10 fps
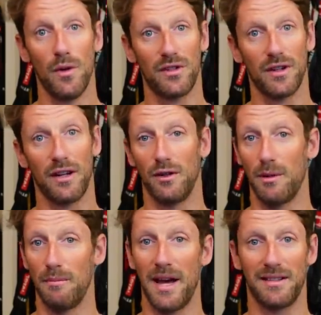is going to do
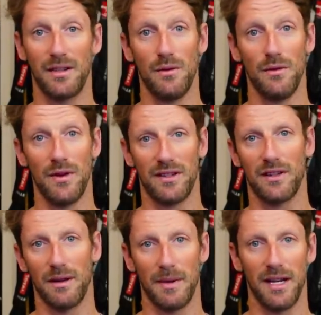the best? Who is
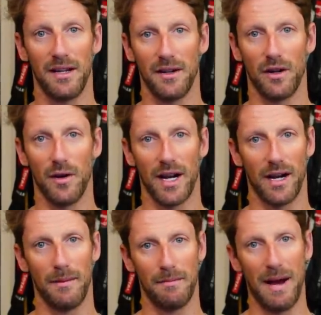going to be, you know, going a little bit